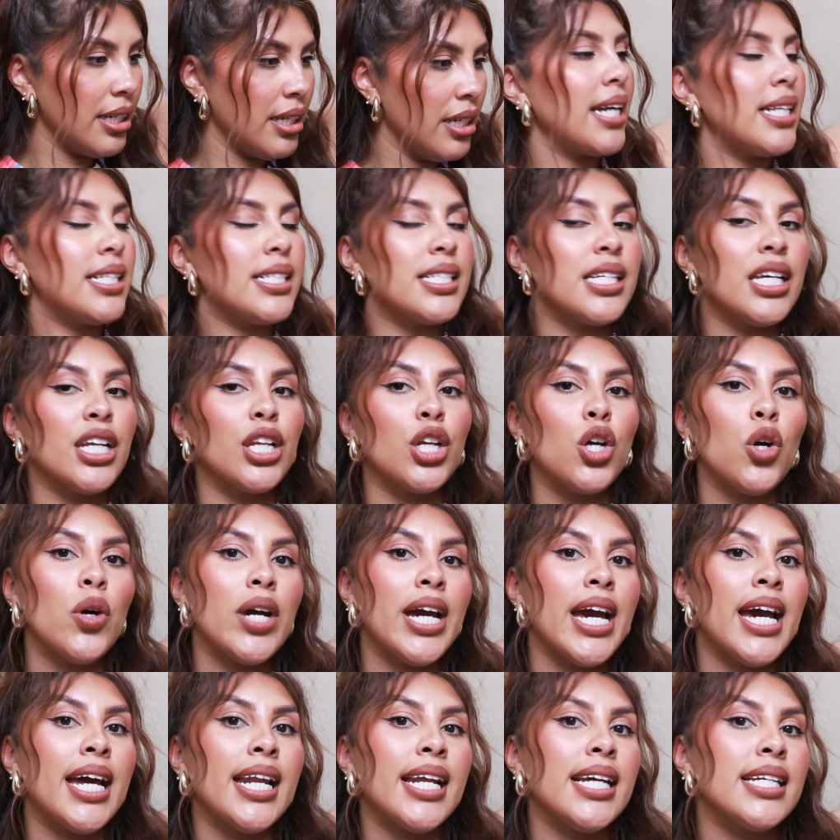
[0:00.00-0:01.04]
I did go
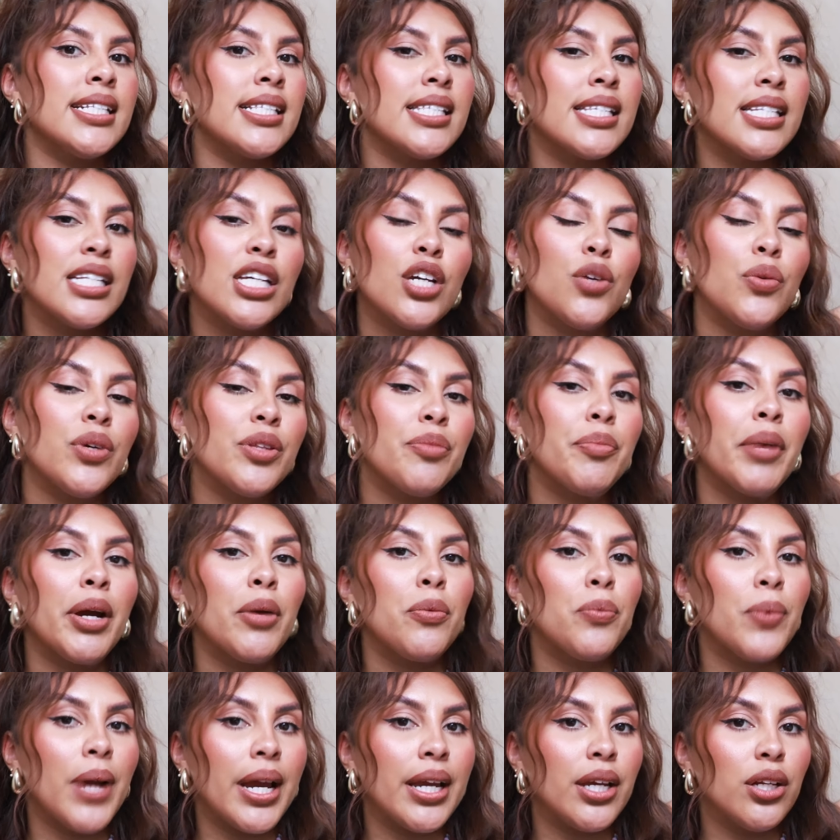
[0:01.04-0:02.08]
ahead and stick with my
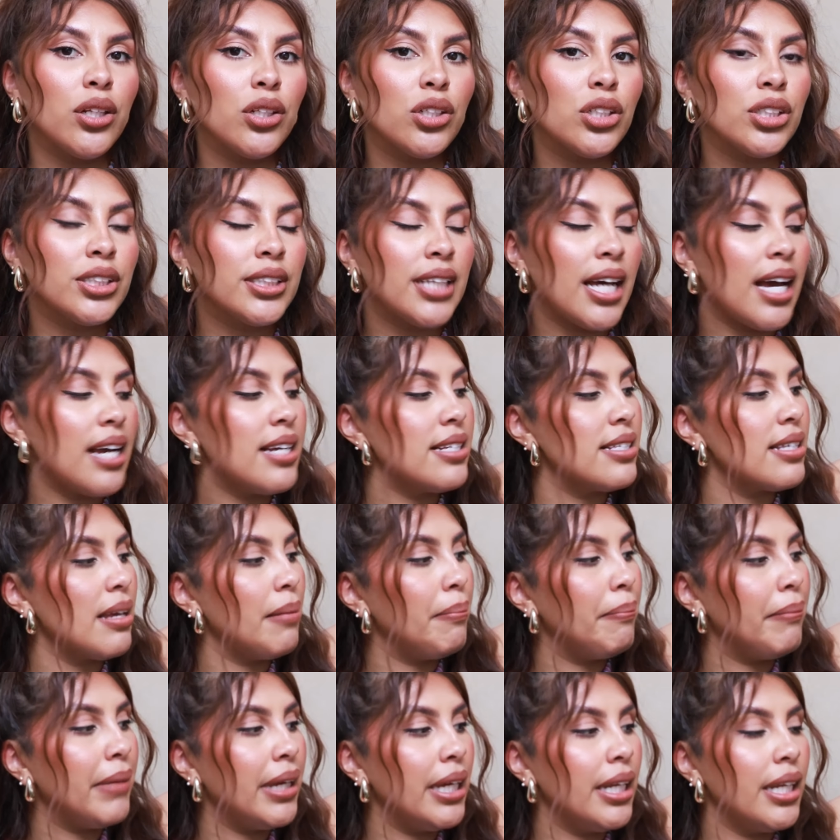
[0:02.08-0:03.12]
regular size
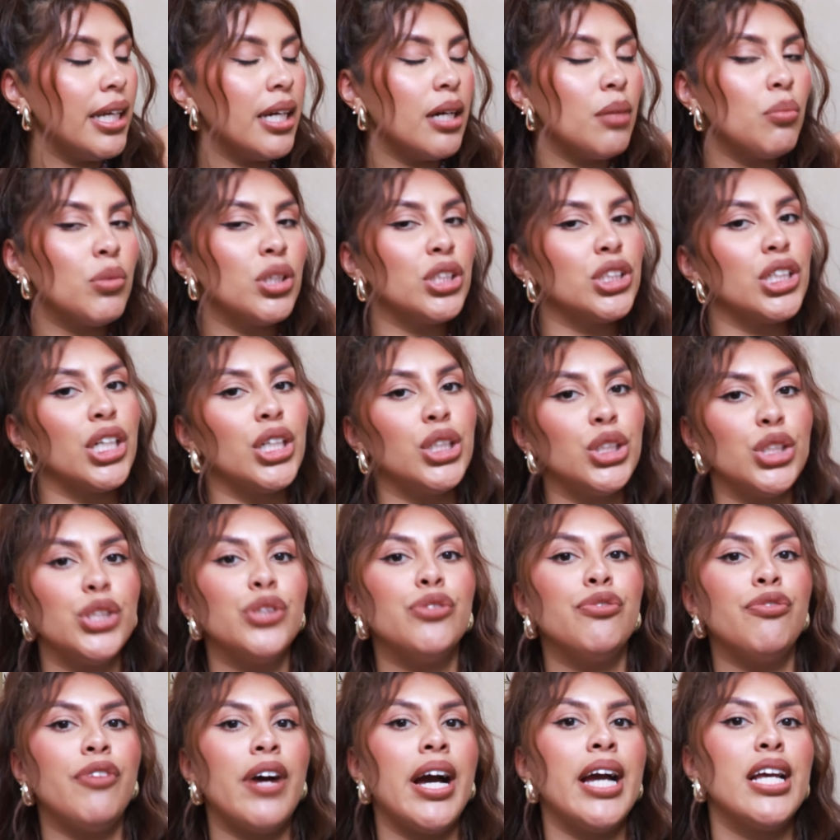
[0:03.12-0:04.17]
medium, which I
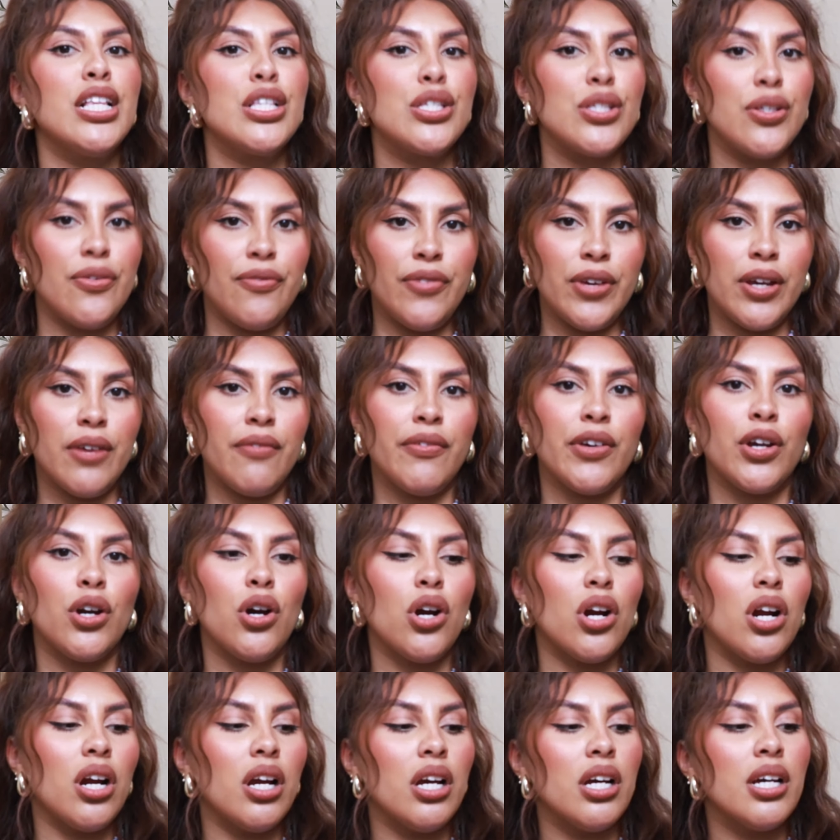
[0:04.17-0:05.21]
do find Sofia
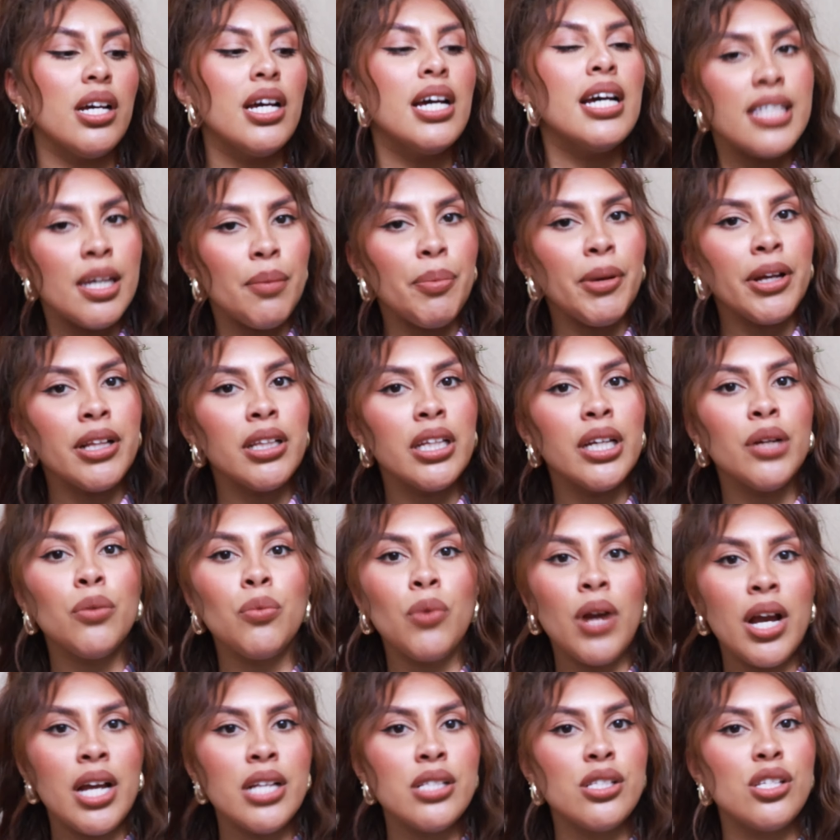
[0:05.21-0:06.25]
Vergara typically
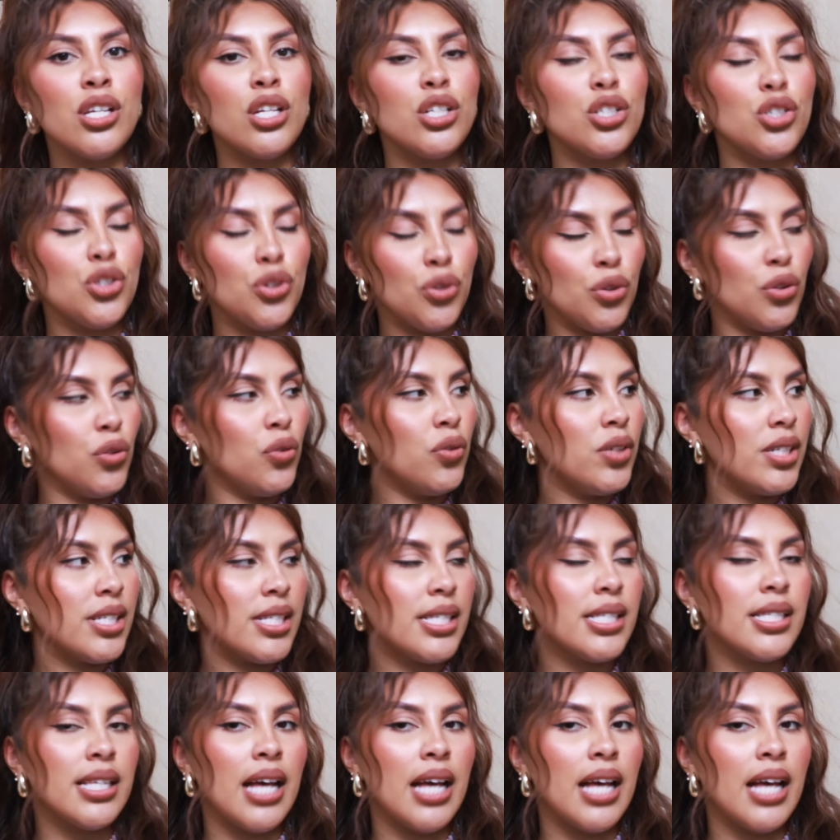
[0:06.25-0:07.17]
runs true to